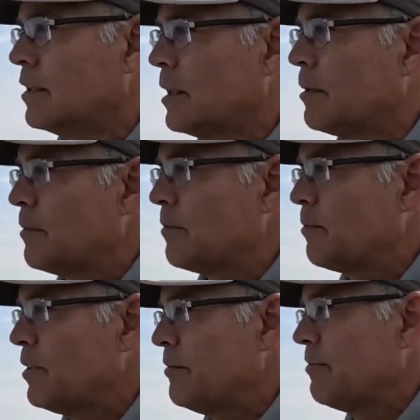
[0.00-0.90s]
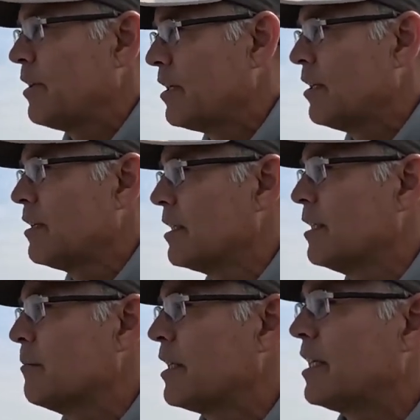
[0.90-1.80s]
It's pretty far out the
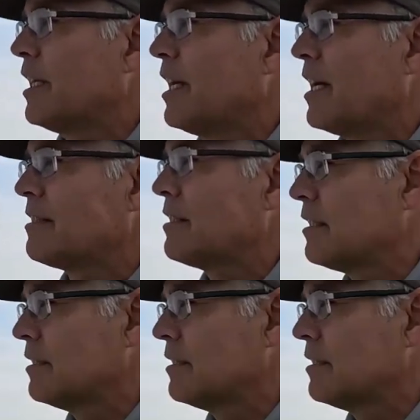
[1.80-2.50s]
end of my cast.